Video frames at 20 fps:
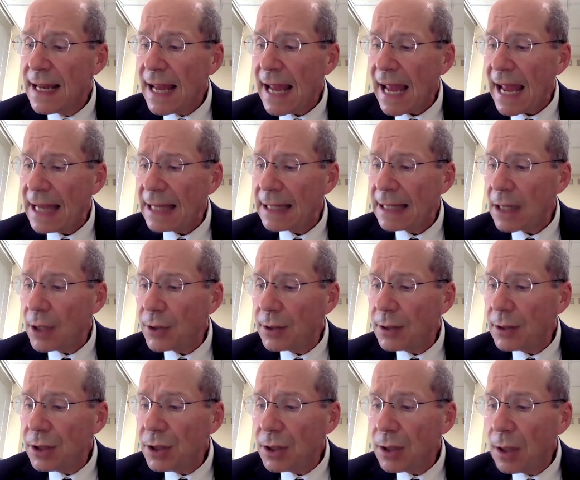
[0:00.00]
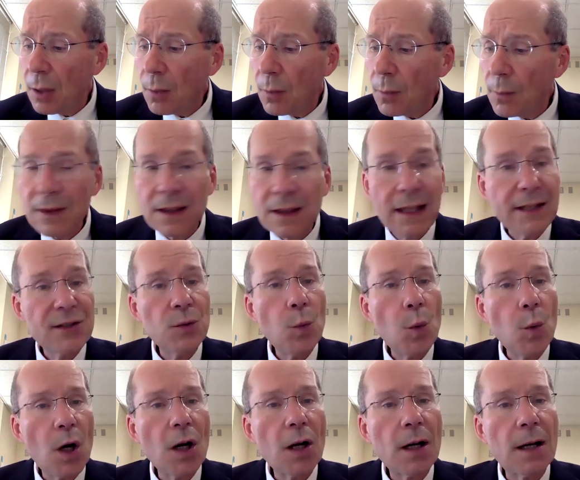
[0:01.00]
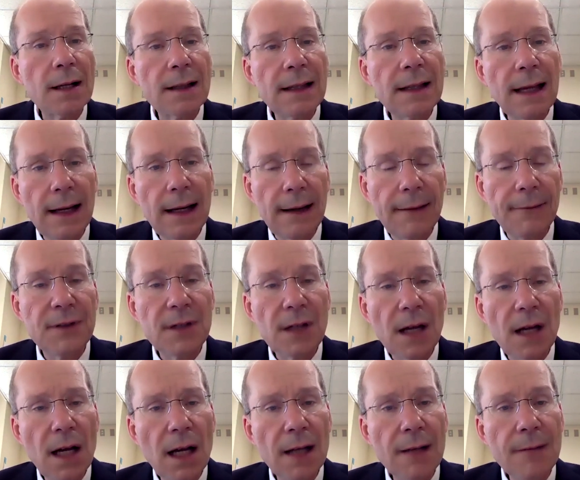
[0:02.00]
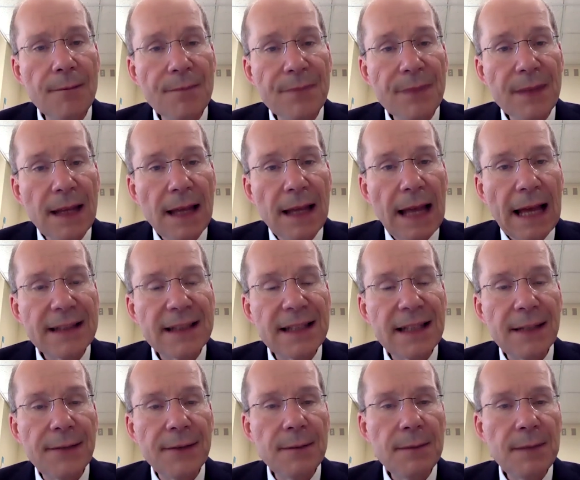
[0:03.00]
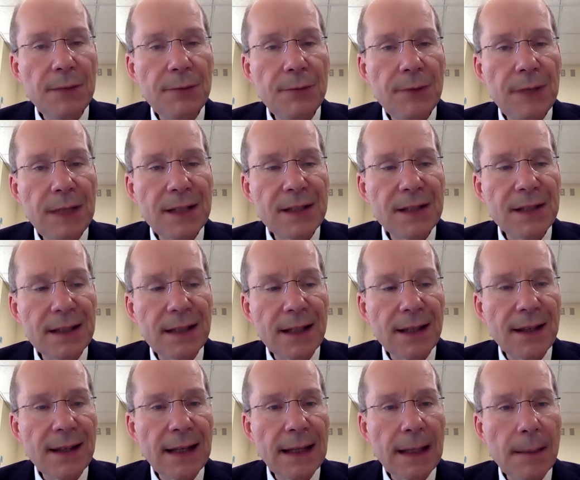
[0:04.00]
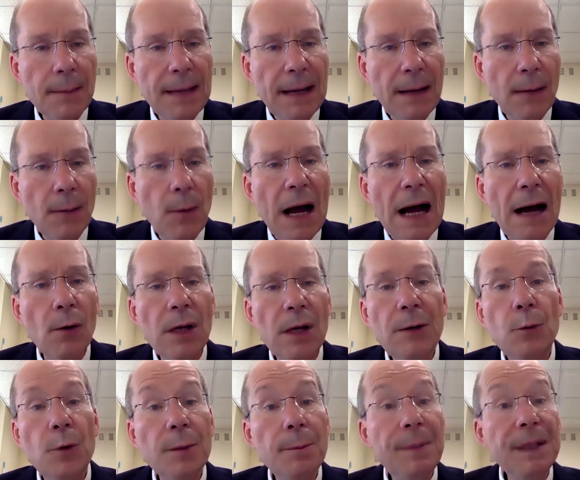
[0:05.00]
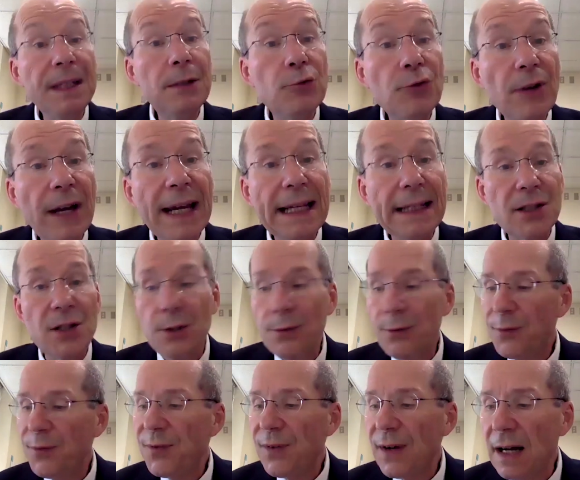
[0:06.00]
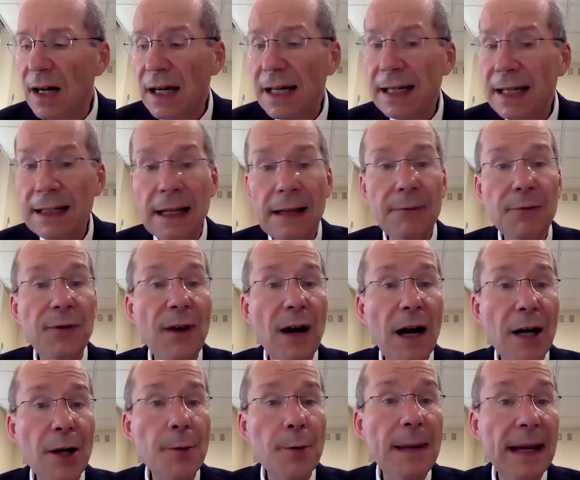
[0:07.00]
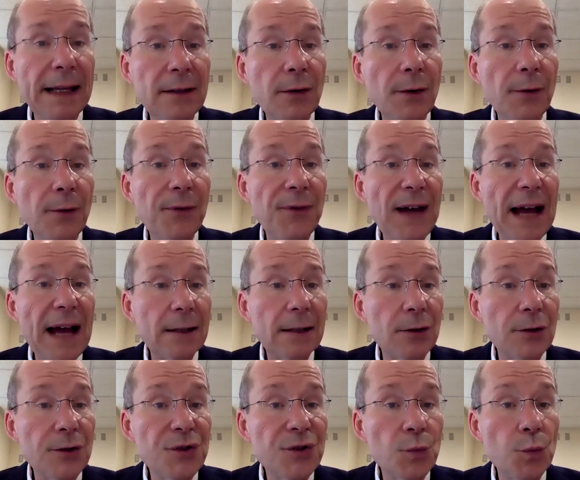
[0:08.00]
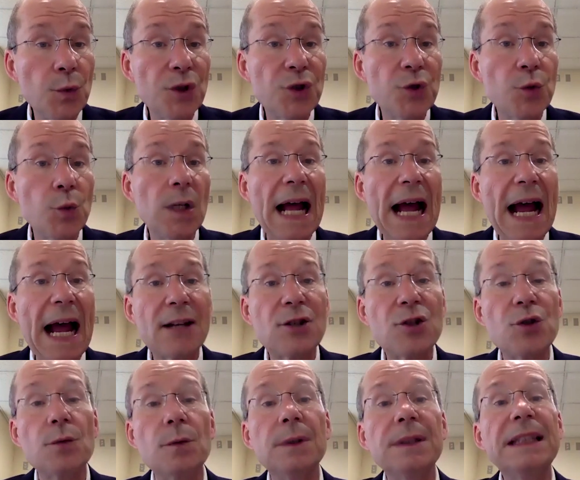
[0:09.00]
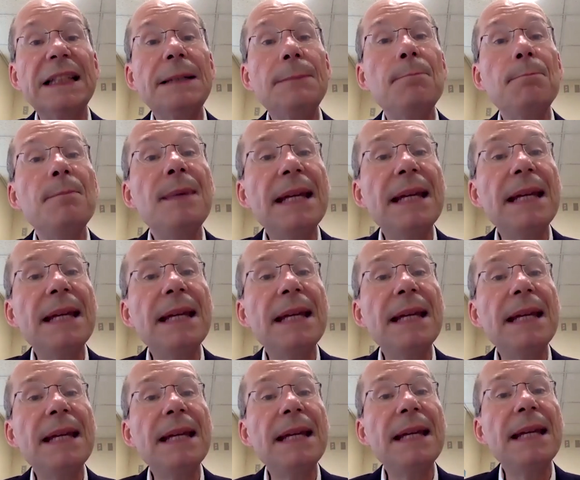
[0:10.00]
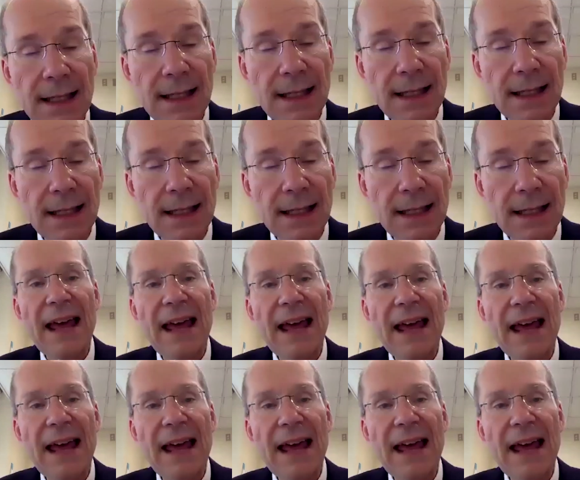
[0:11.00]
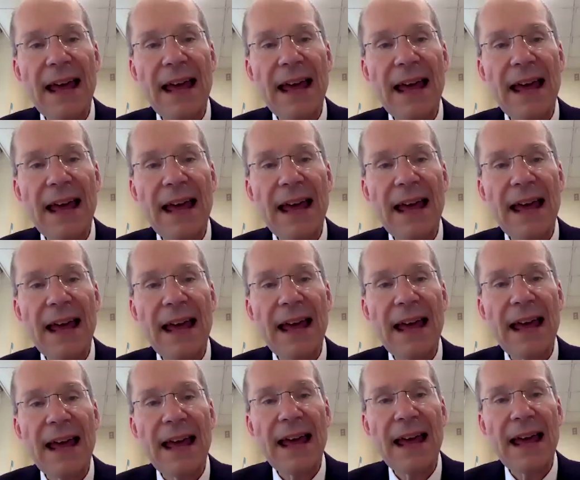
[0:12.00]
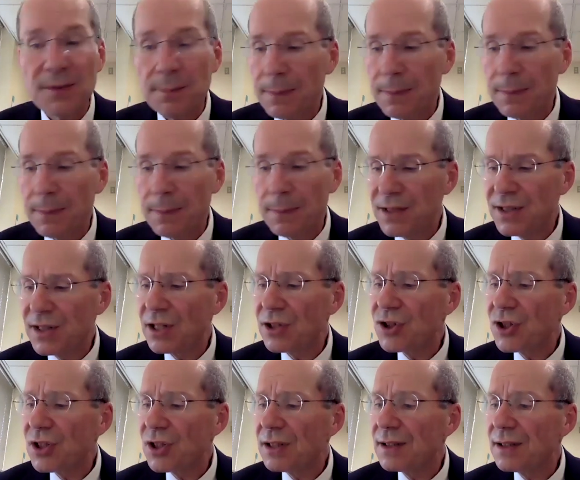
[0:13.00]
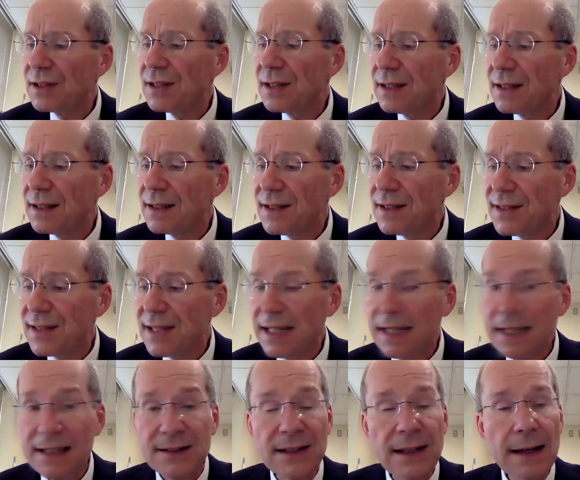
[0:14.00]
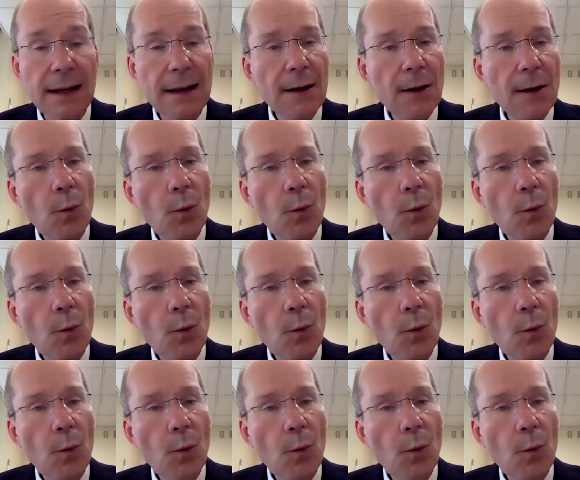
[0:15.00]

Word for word: And, you know, this work that I've done has given me reason to think about wow, it would be great to find environmental factors which would actually mitigate that genetic predisposition to the disease.